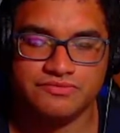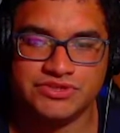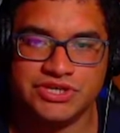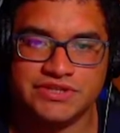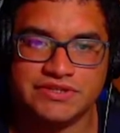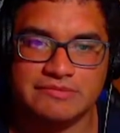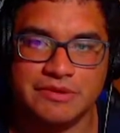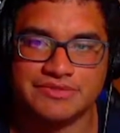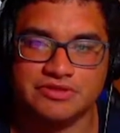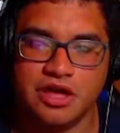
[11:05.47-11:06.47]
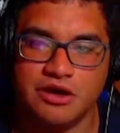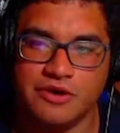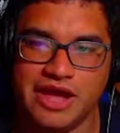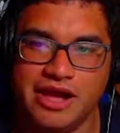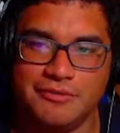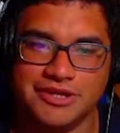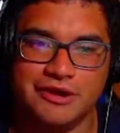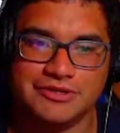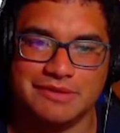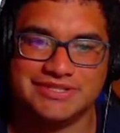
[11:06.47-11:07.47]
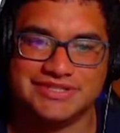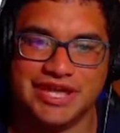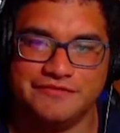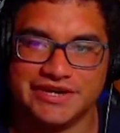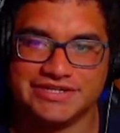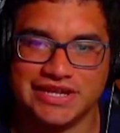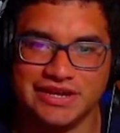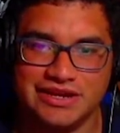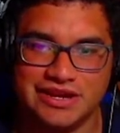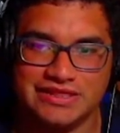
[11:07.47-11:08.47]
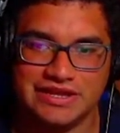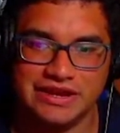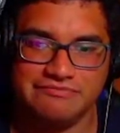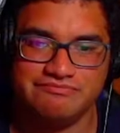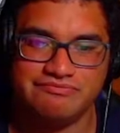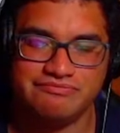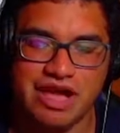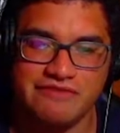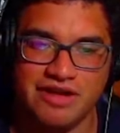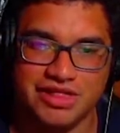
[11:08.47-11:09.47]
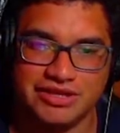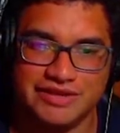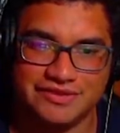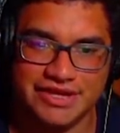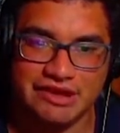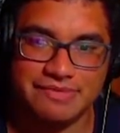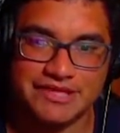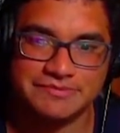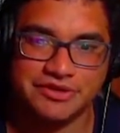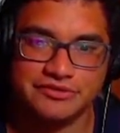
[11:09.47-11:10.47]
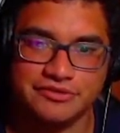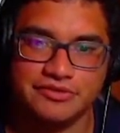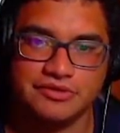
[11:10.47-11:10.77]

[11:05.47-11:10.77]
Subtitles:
Jeez, I'm almost... Oh, okay, I was almost dead for a second, and then I leveled up. That's pretty cool.